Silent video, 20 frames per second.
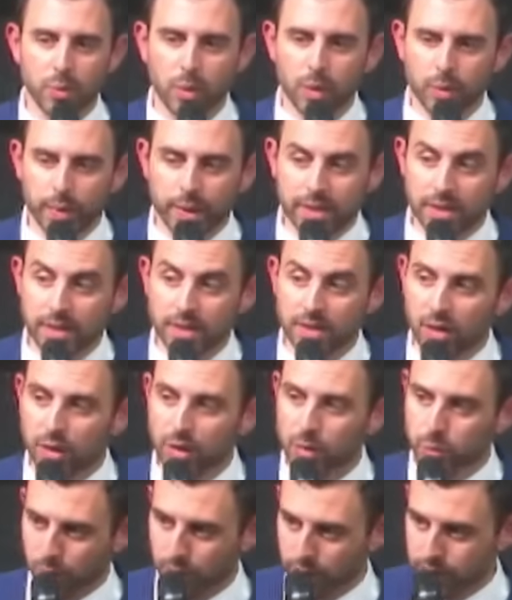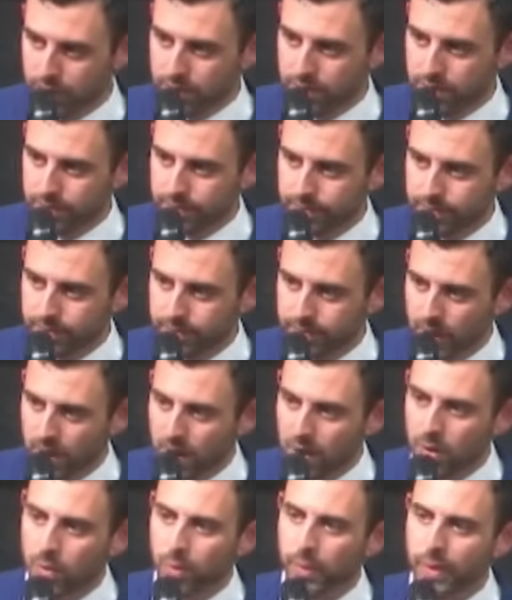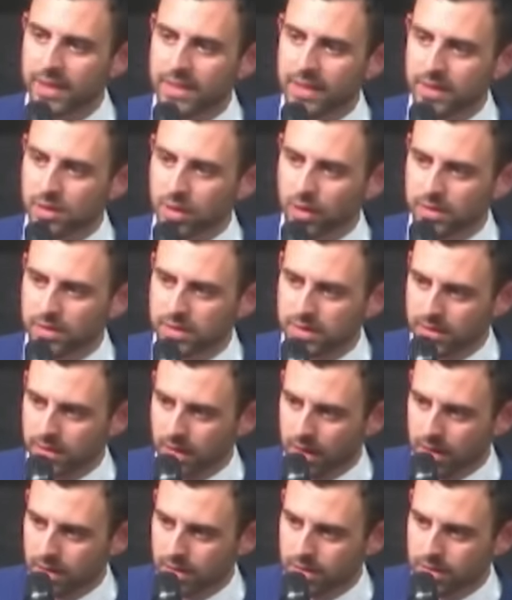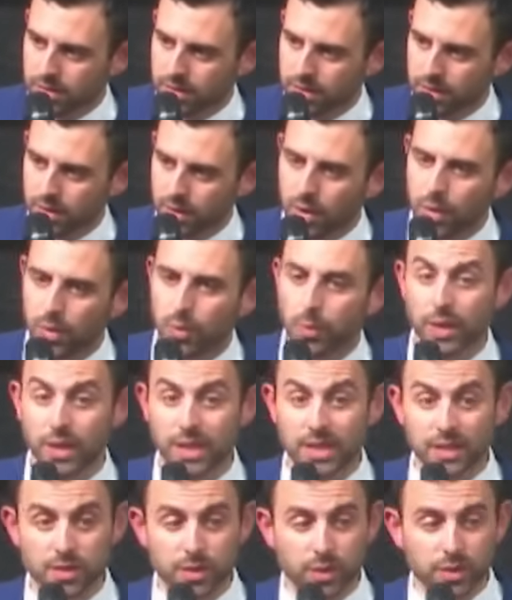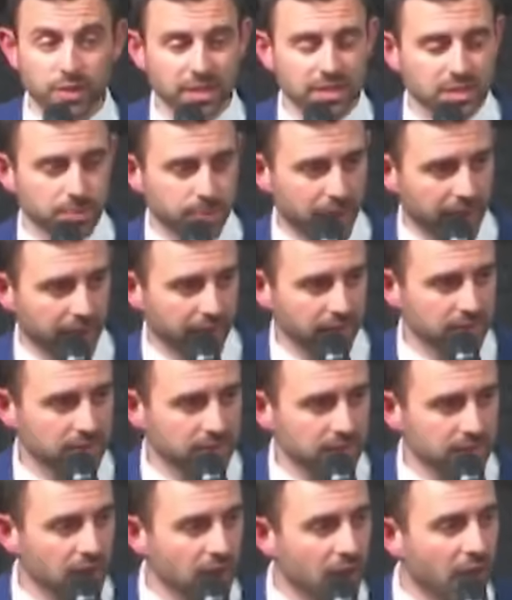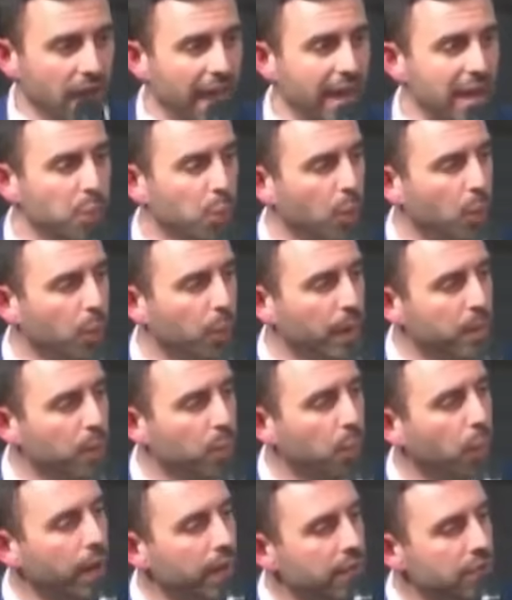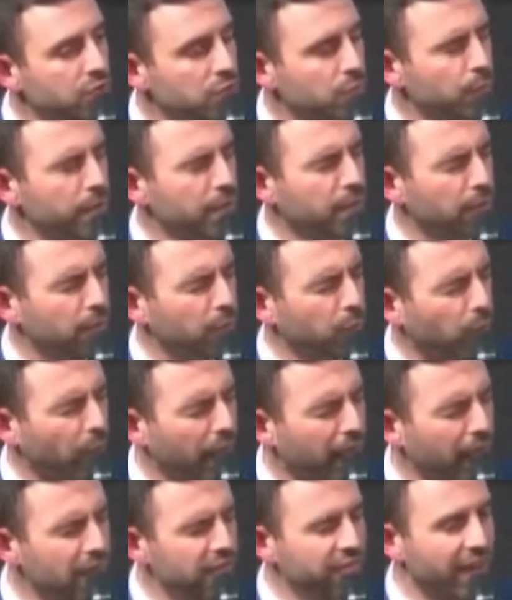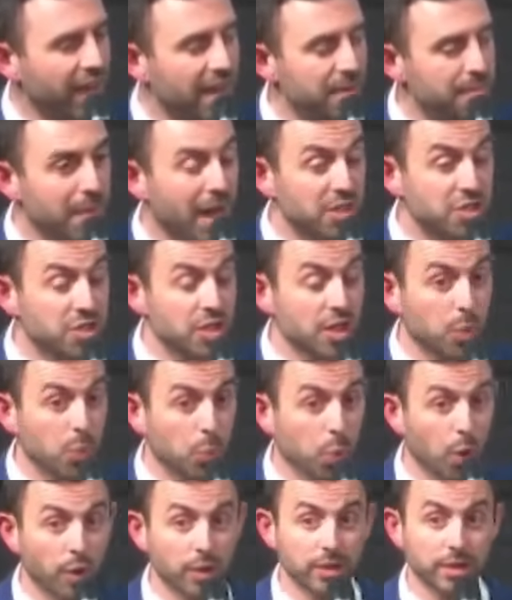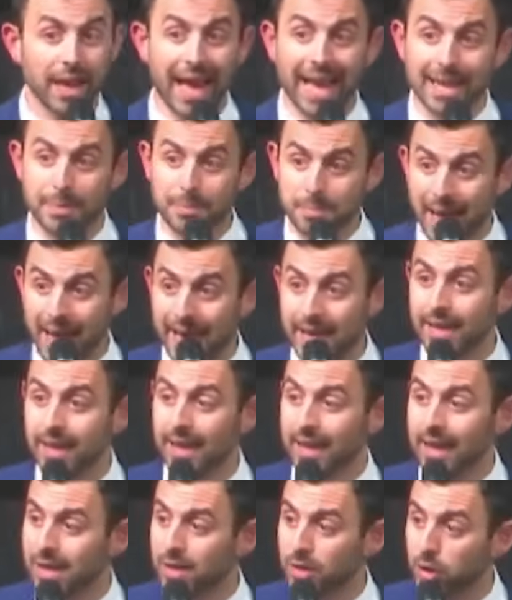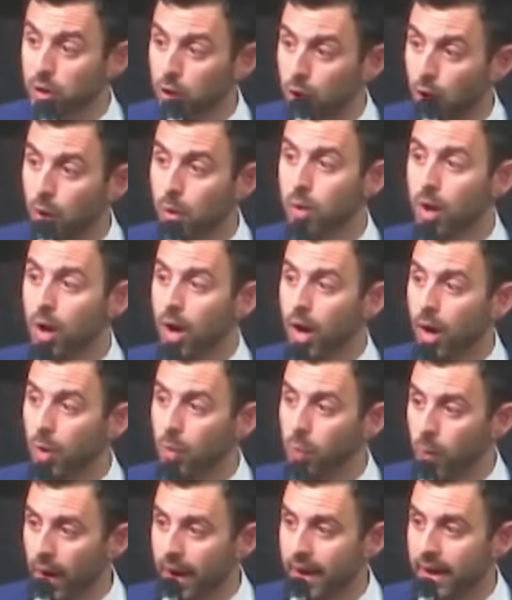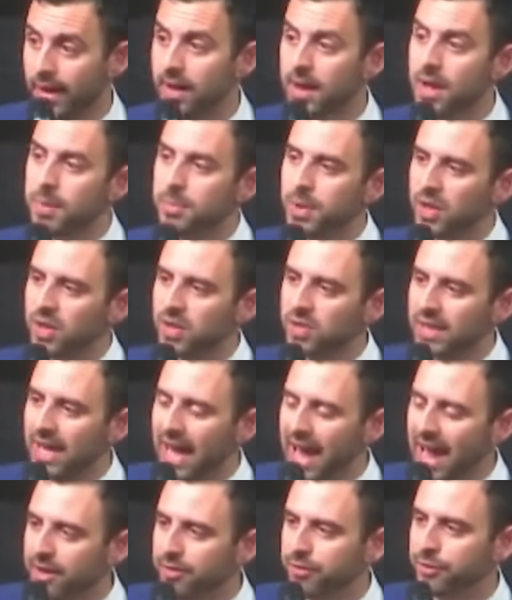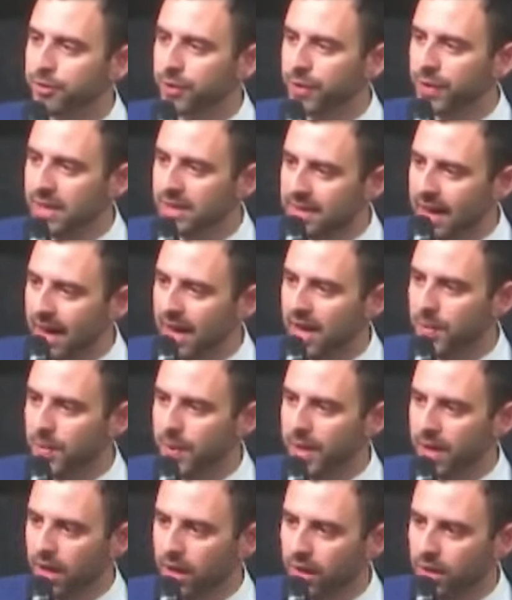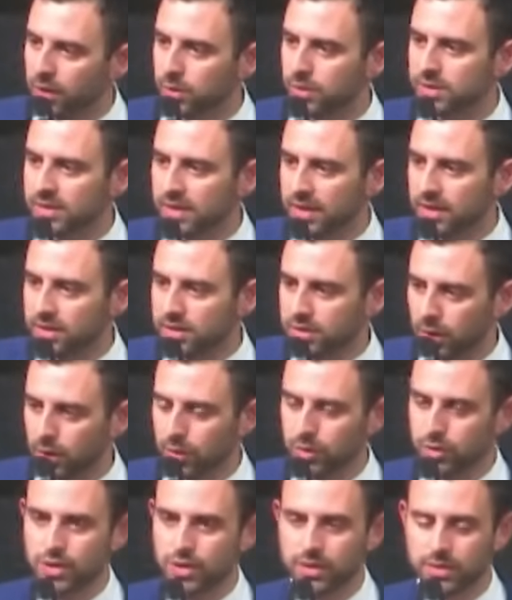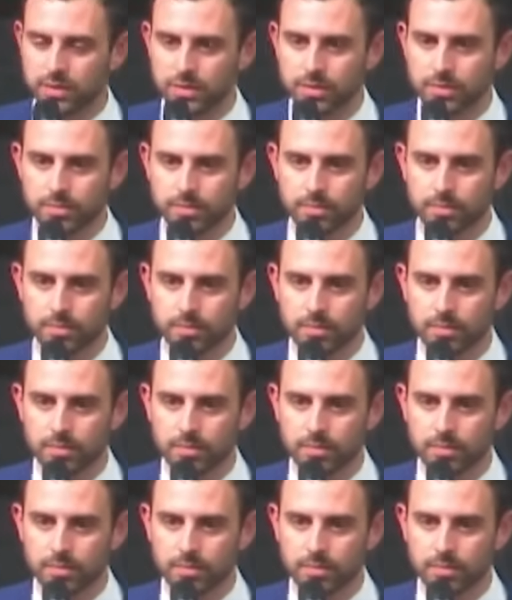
a war we did not want, we did not start, we did not expect, a war we wish we could wave a magic wand and make it go away, because every day we are losing soldiers